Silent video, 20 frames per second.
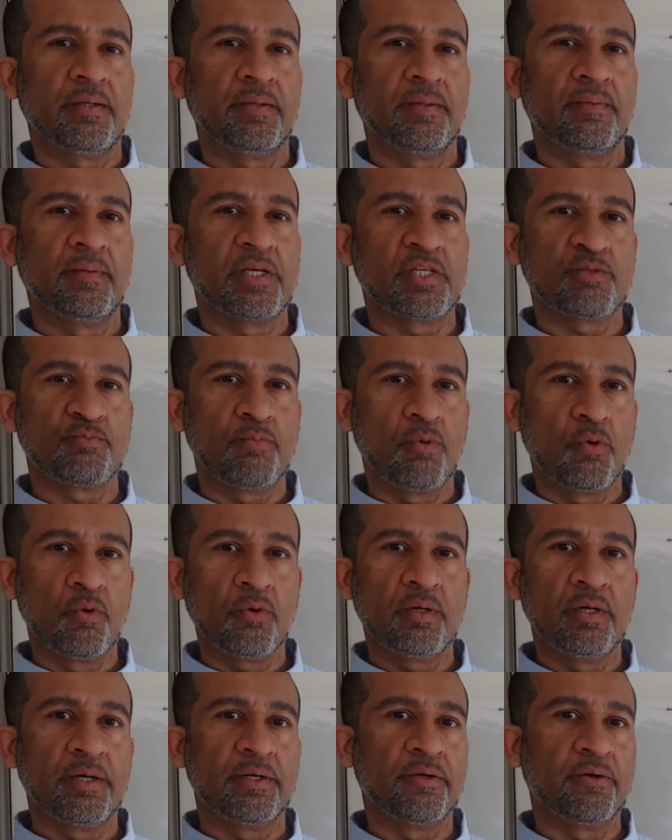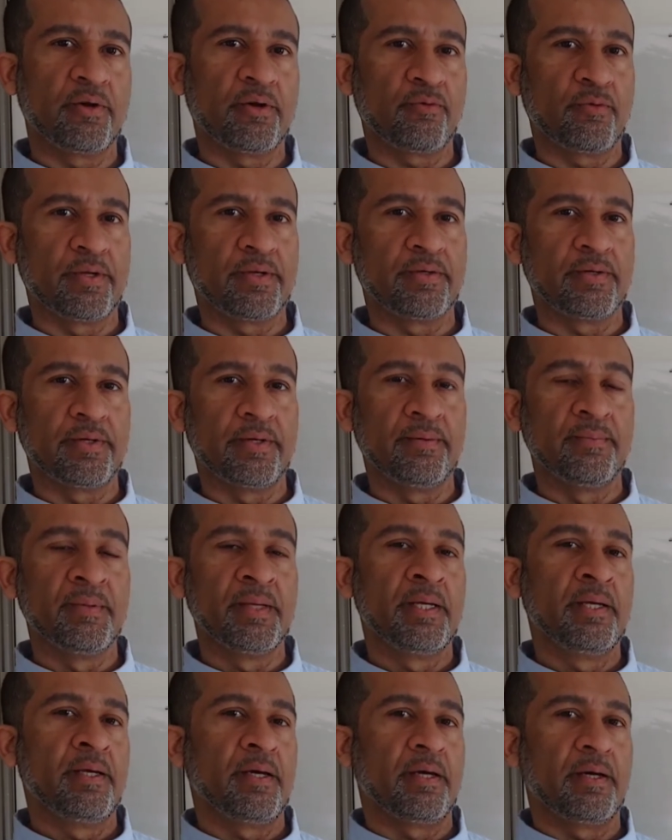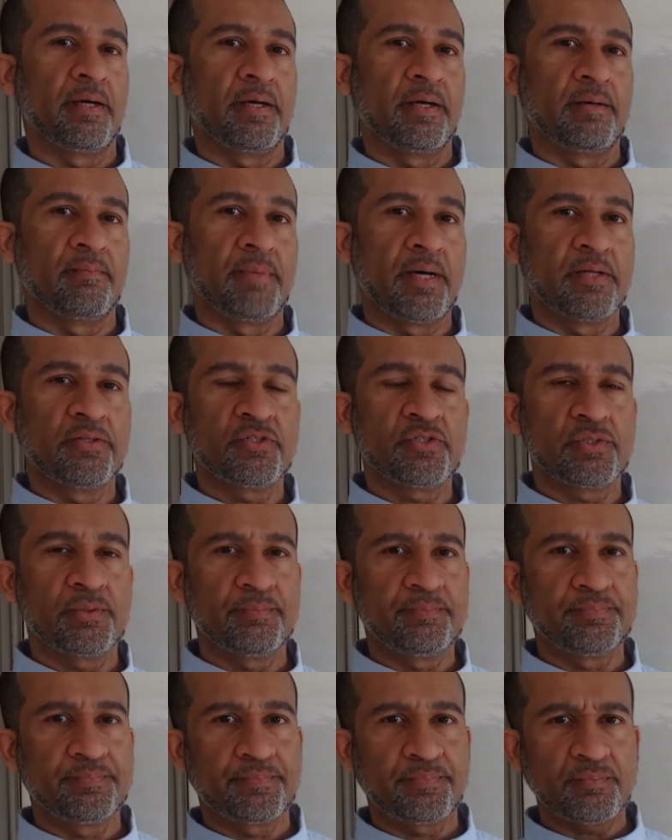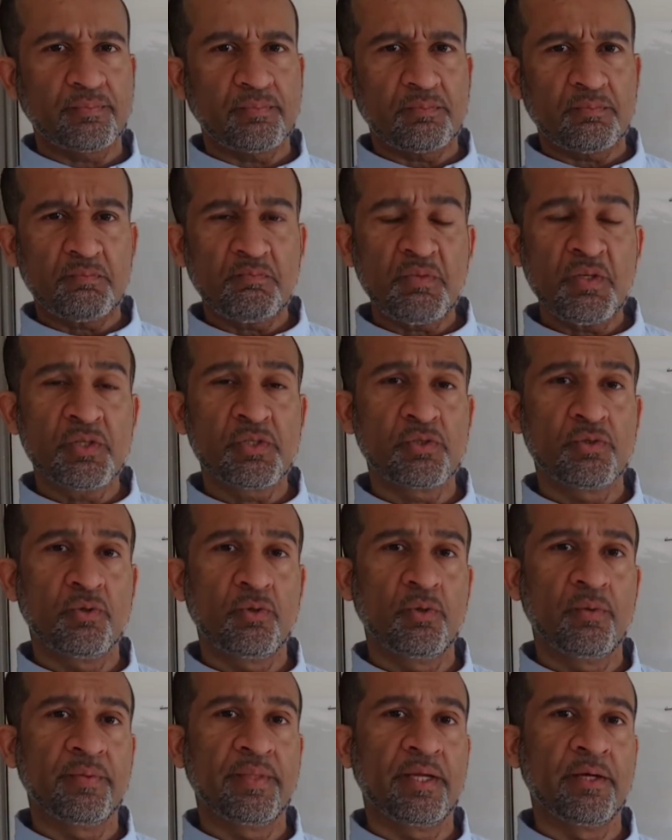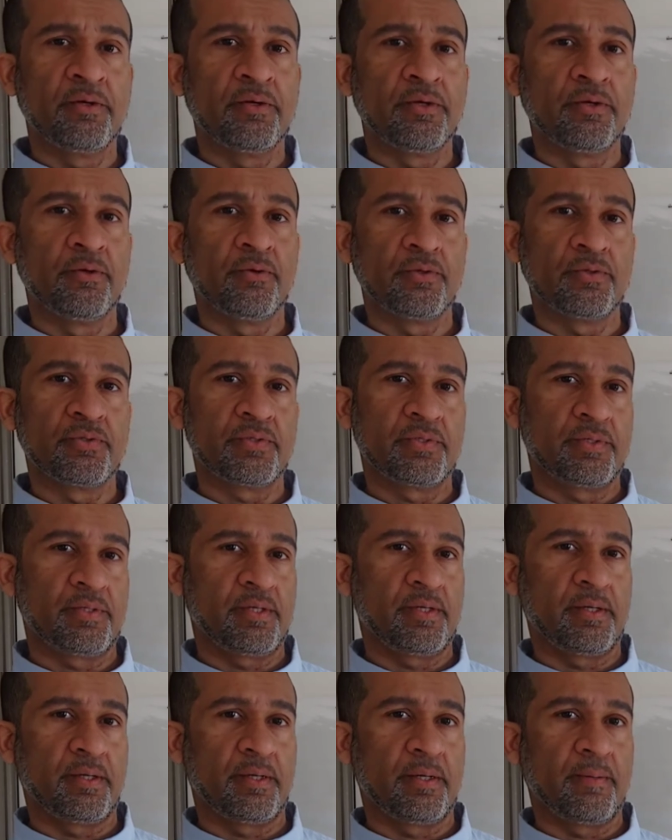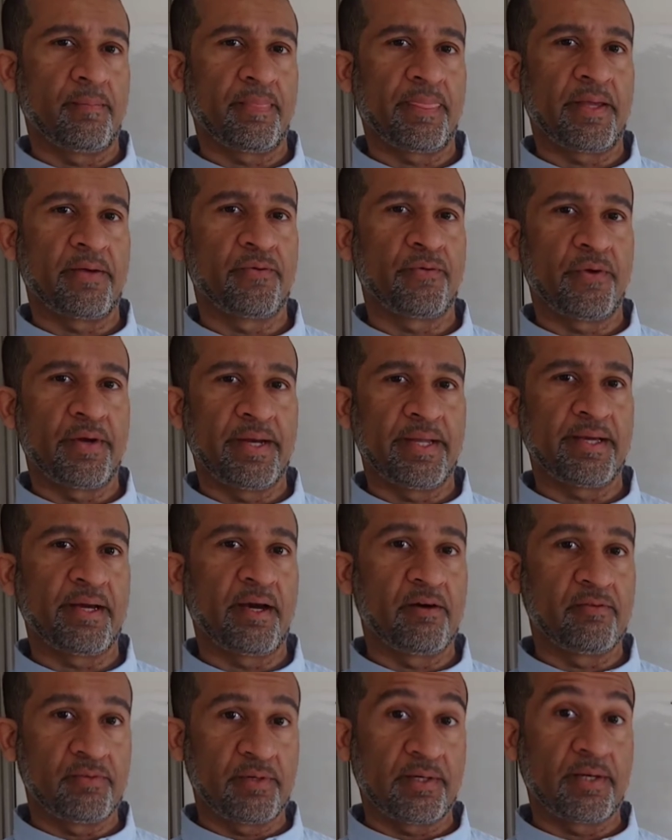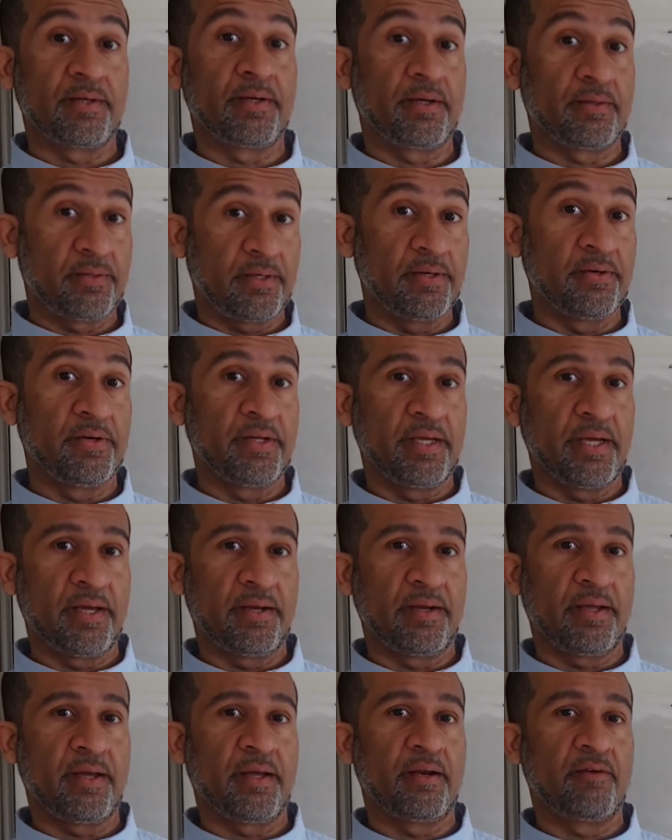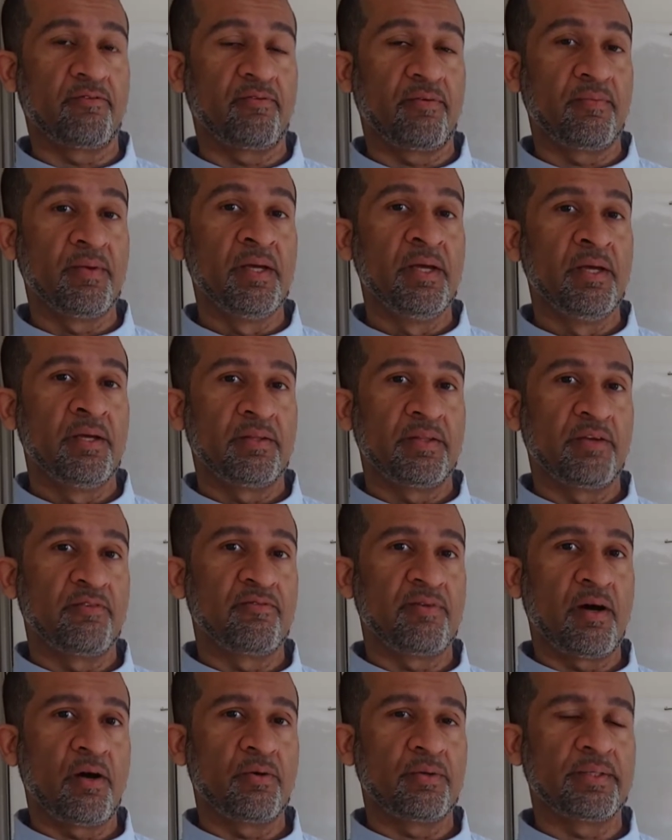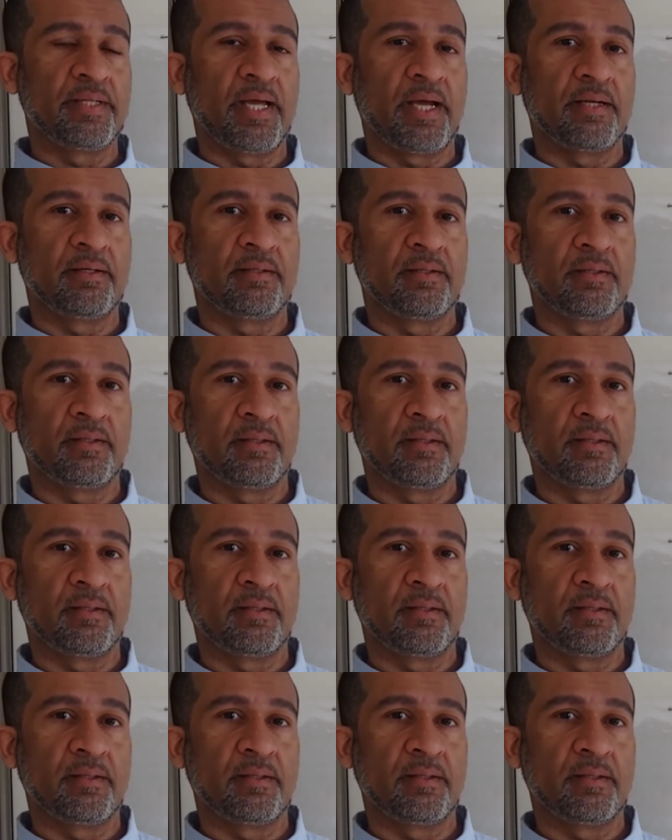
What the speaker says: the smoke during winter months. So they introduced a training after conducting TNA, and they found that